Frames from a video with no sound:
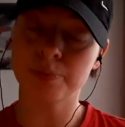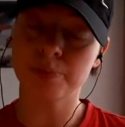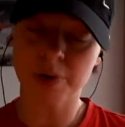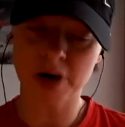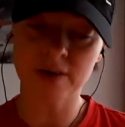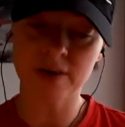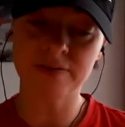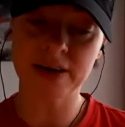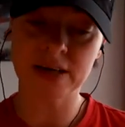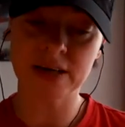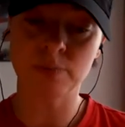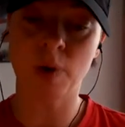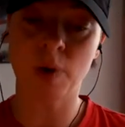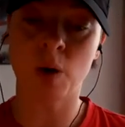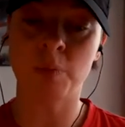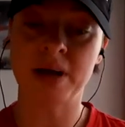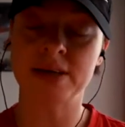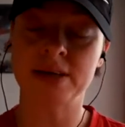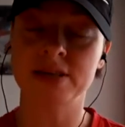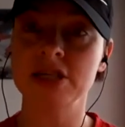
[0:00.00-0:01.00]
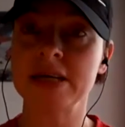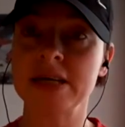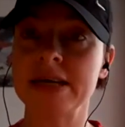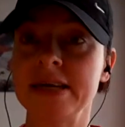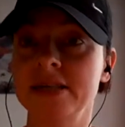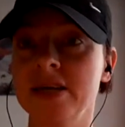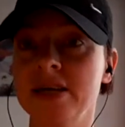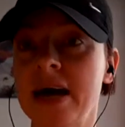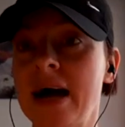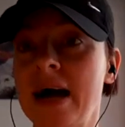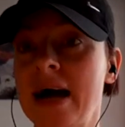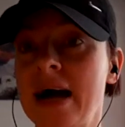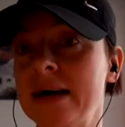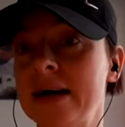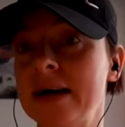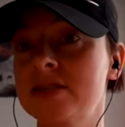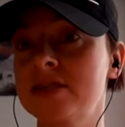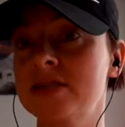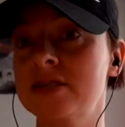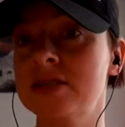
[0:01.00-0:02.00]
perfect moment. It
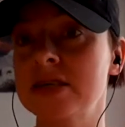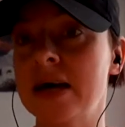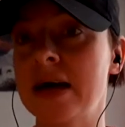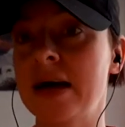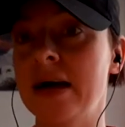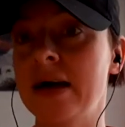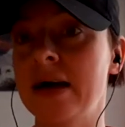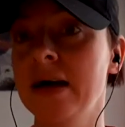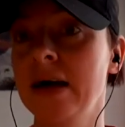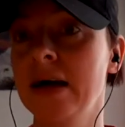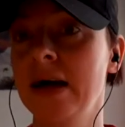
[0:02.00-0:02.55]
had the